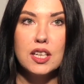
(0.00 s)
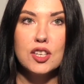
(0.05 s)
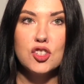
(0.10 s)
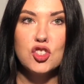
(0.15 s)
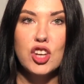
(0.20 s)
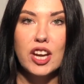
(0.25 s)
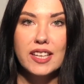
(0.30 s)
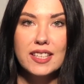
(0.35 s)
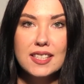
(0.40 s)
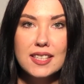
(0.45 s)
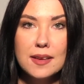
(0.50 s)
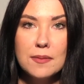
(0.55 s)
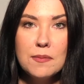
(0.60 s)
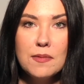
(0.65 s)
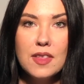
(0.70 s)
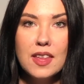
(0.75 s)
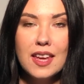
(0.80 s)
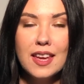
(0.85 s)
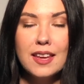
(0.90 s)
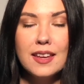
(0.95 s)
check
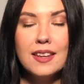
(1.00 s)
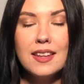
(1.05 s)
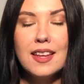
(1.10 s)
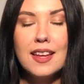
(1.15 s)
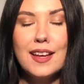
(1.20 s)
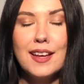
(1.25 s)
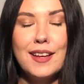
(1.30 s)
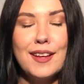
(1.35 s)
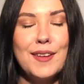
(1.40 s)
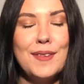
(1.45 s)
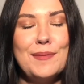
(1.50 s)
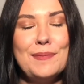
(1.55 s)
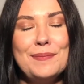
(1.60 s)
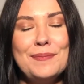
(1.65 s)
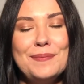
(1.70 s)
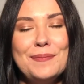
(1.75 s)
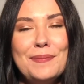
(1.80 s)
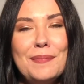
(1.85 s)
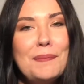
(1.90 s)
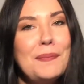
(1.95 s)
something,
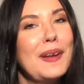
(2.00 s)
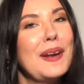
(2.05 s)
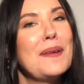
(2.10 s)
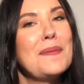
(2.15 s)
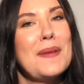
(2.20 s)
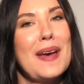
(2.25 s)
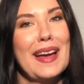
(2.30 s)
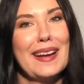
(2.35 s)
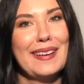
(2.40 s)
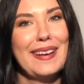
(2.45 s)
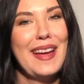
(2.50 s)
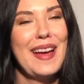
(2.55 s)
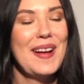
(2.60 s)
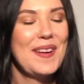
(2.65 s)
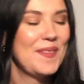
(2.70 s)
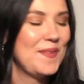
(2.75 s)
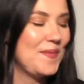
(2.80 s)
but I'm back now.